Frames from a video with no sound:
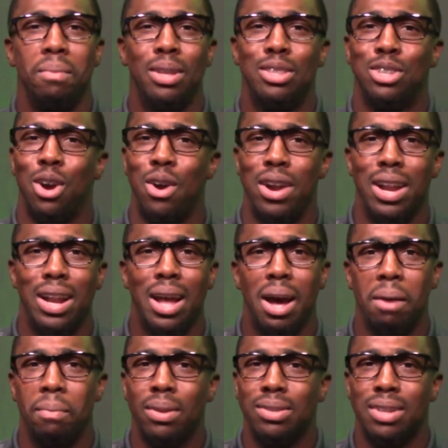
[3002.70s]
be turning
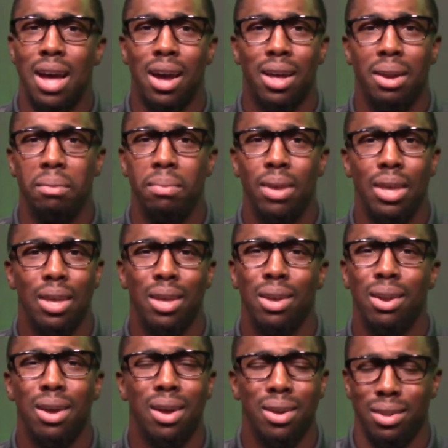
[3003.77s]
up. It's not going to be,
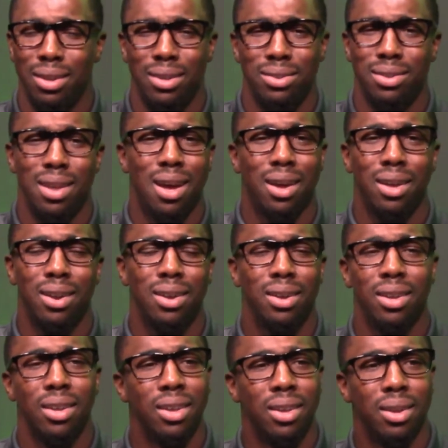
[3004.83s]
he's not going
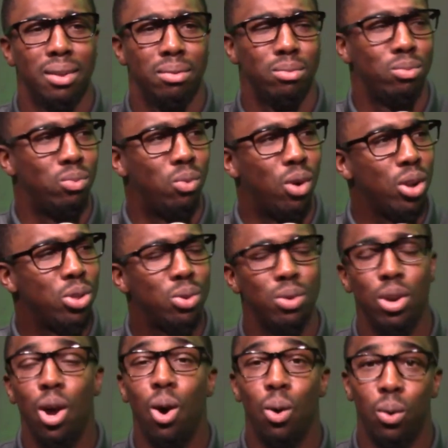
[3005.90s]
to run through.
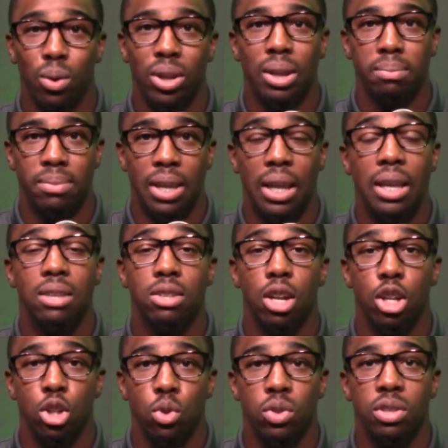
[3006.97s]
No, I'm saying he's going
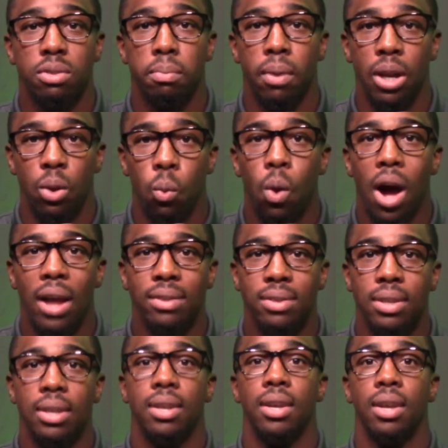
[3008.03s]
to use this money
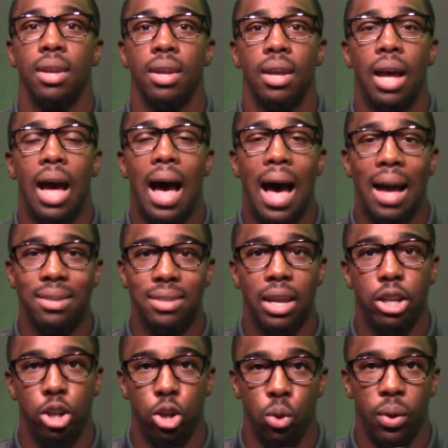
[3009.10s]
wisely. I say
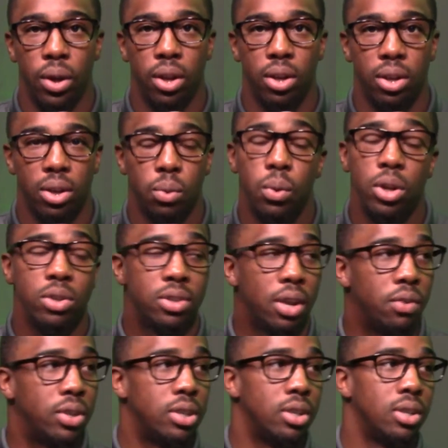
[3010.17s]
do it. What do you say,
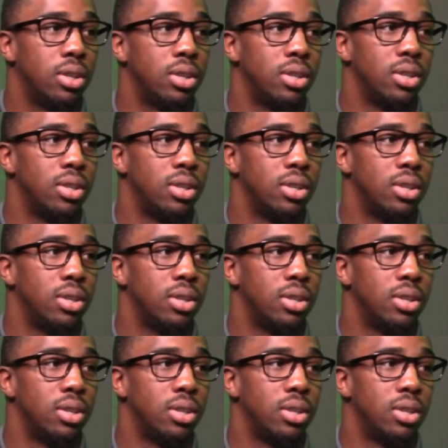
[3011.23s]
Regina?